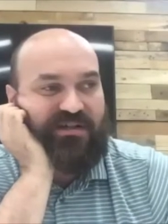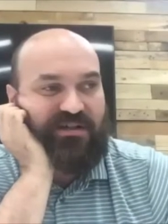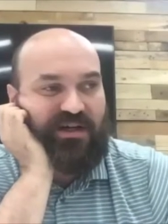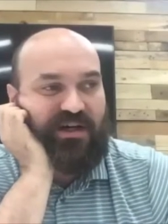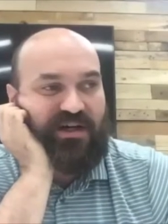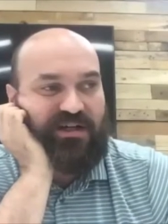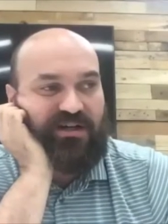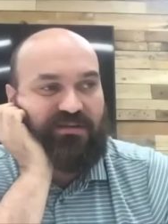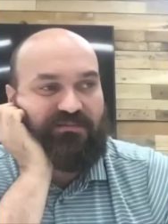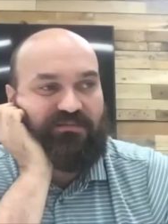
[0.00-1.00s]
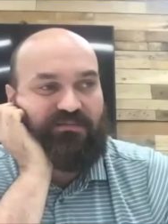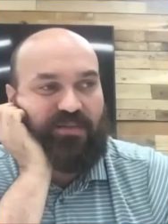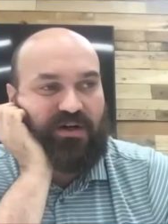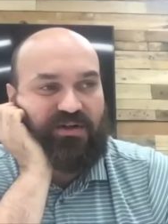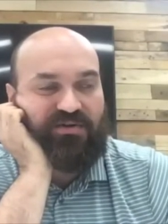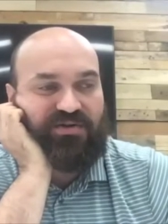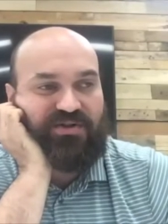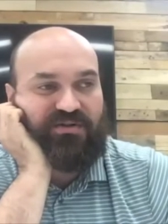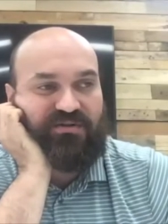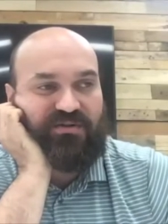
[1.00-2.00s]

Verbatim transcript: uh, our our culture